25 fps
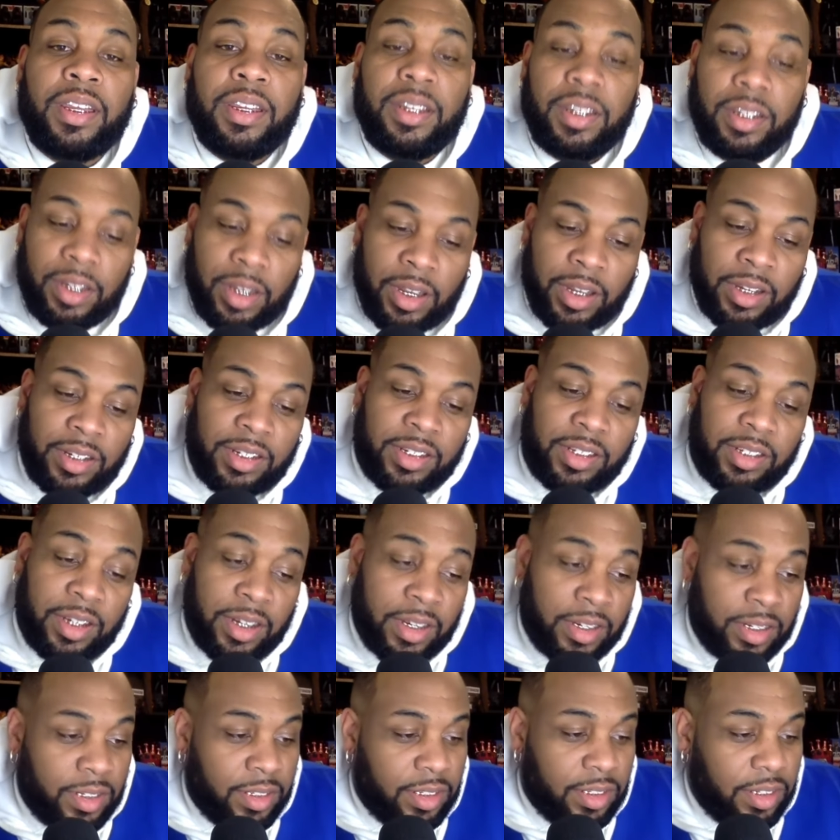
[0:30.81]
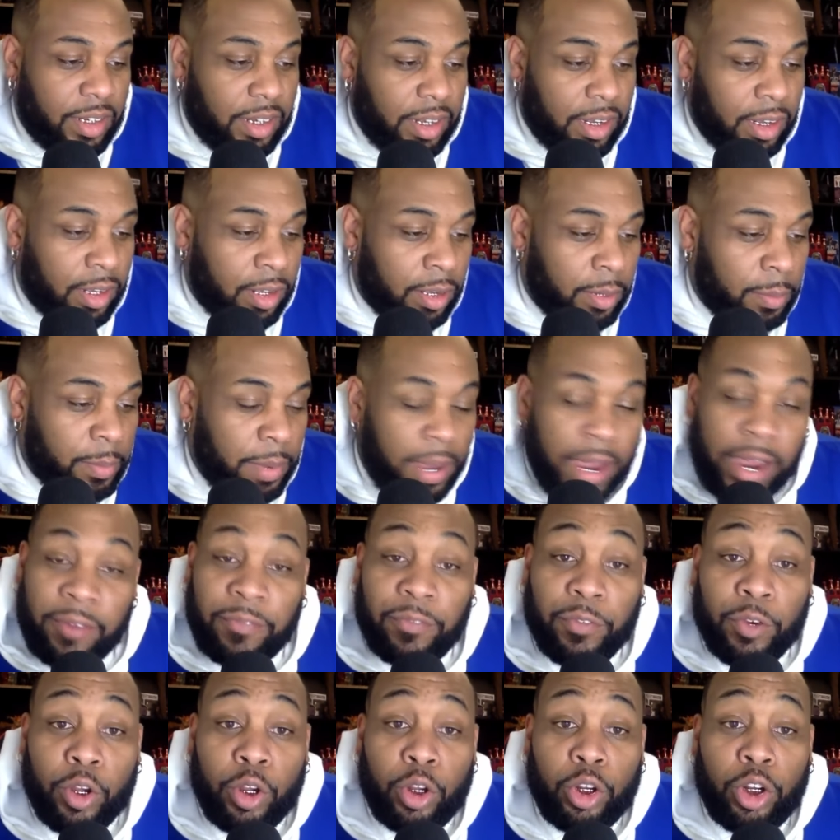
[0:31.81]
Yes, yes. Um,
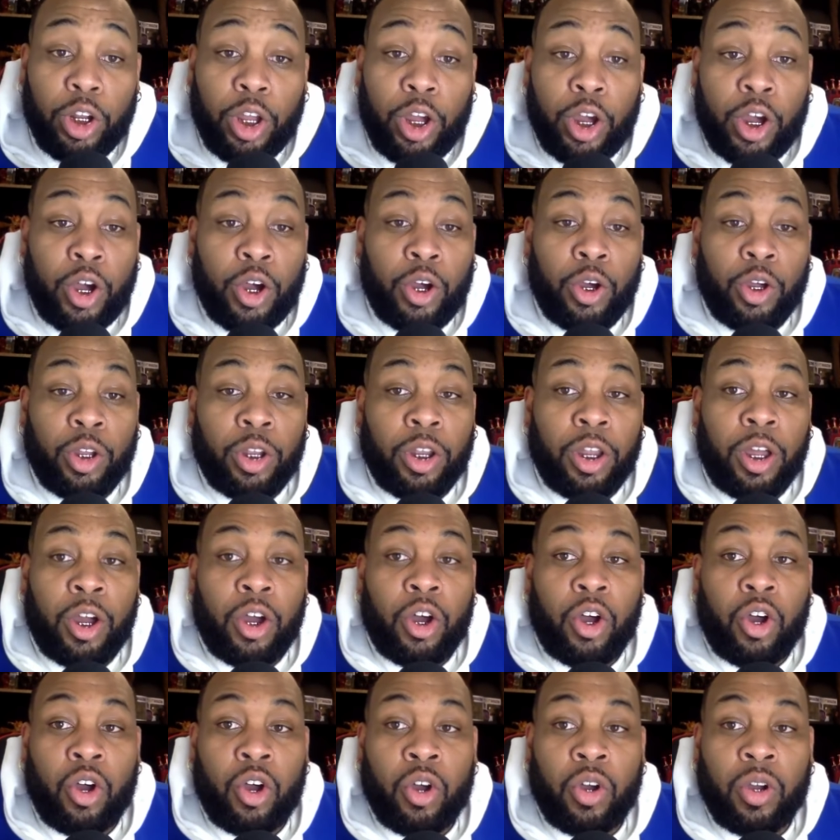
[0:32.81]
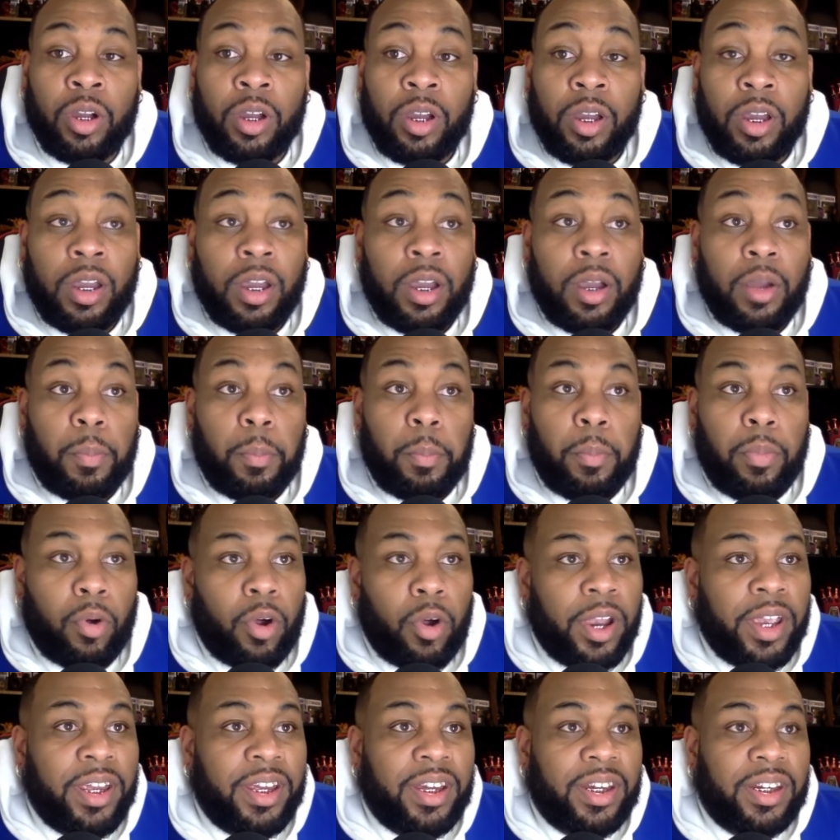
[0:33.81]
after a long, long
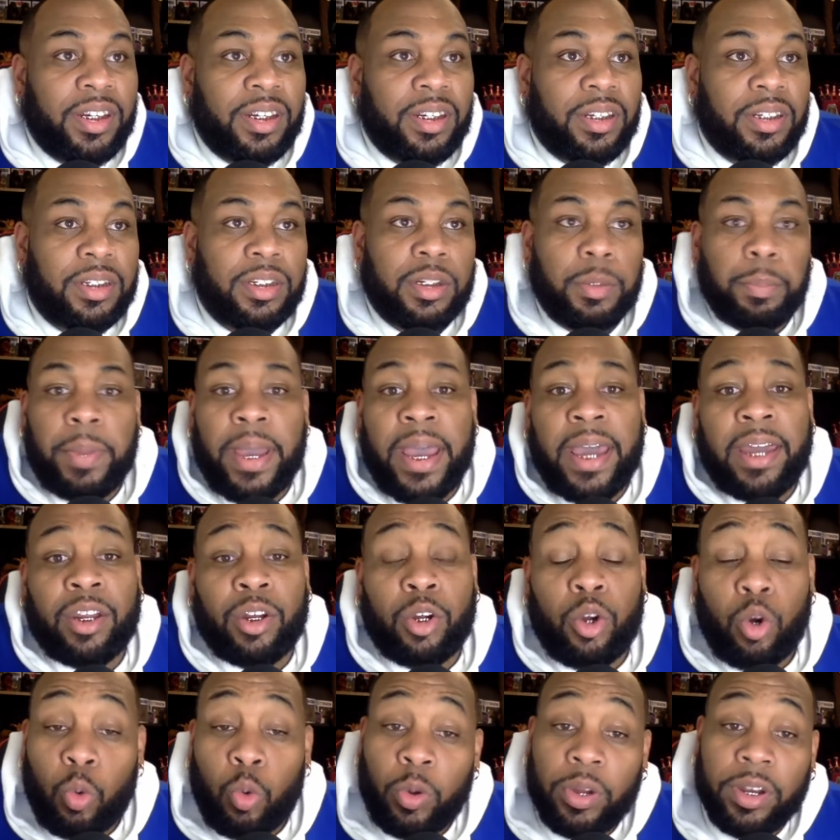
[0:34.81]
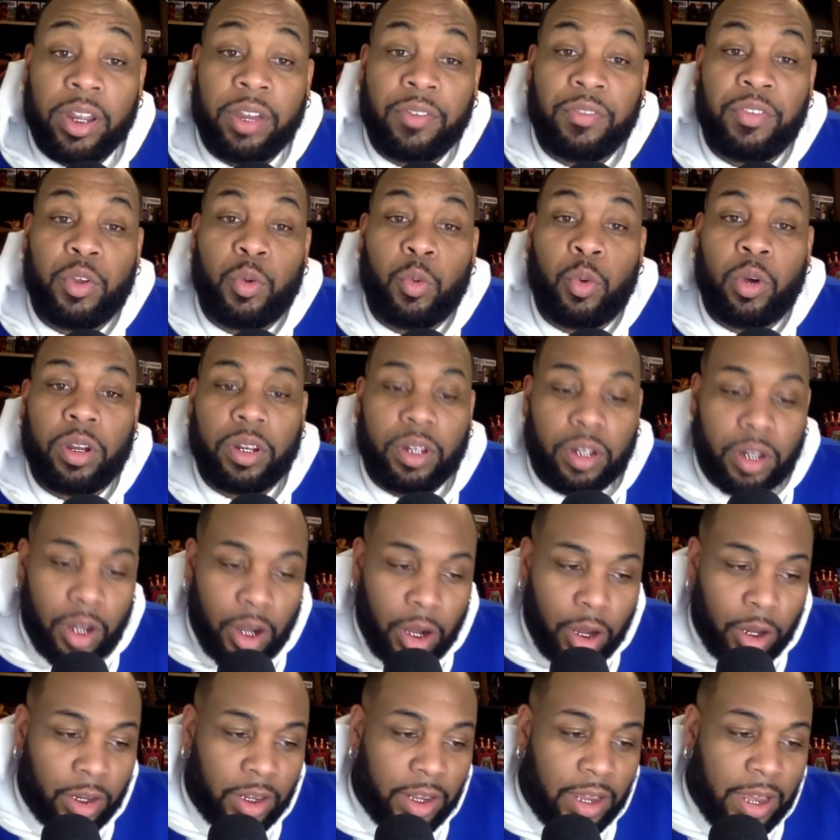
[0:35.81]
break, sabbatical, whatever you want to
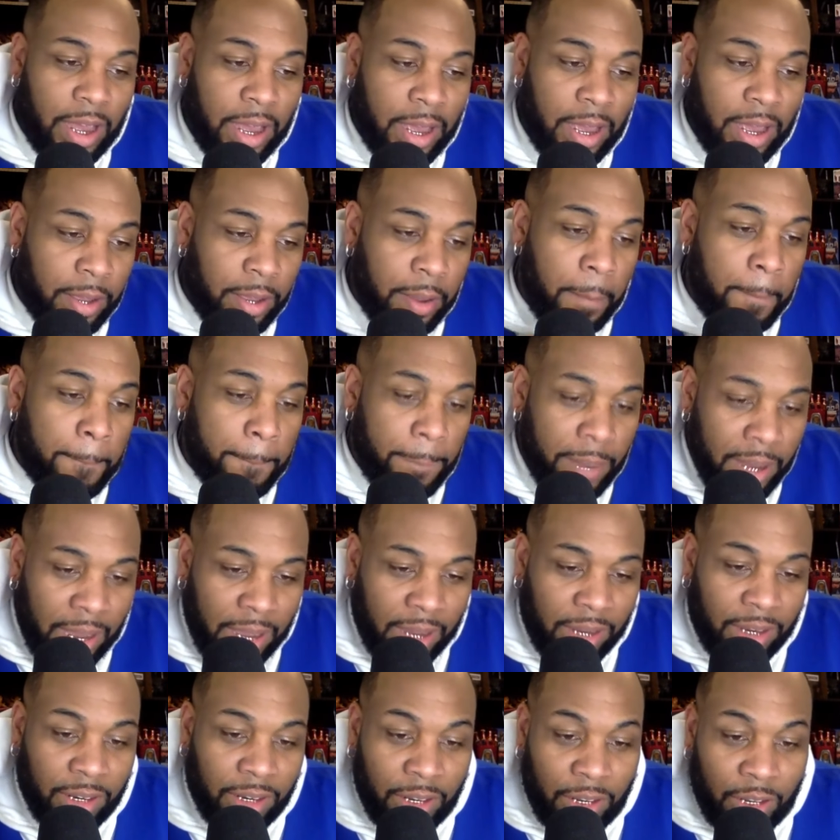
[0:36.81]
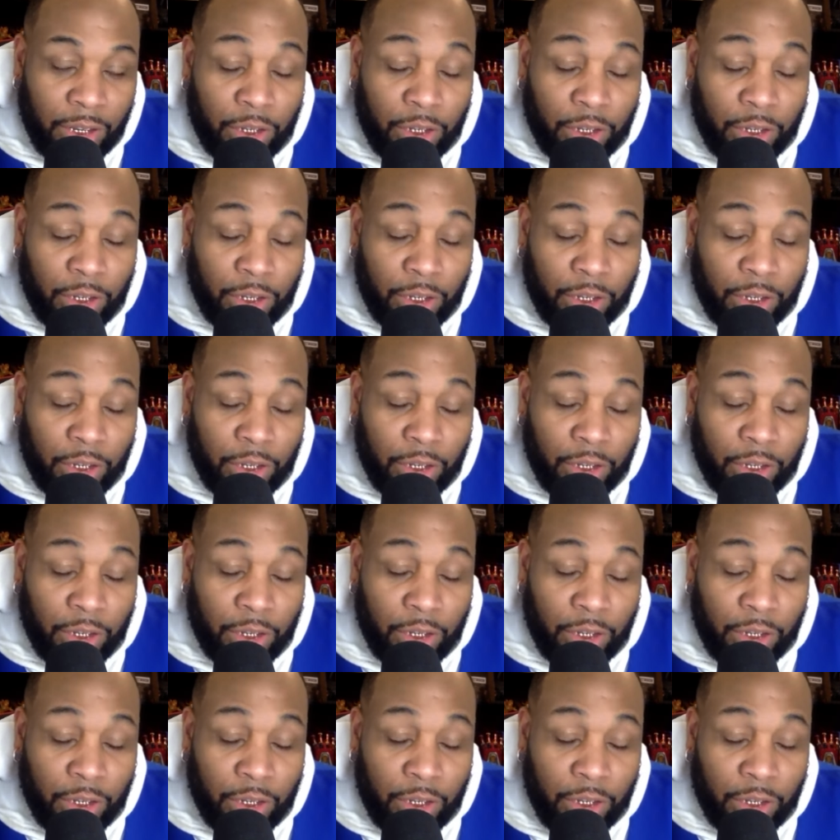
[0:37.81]
call it, I am back.